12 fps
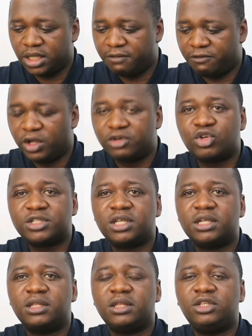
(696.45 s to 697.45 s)
If you're
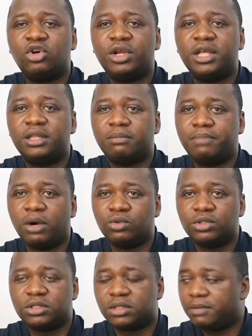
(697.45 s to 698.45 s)
interested in joining the
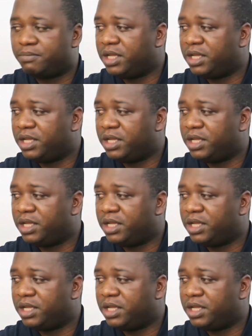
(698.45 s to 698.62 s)
boat,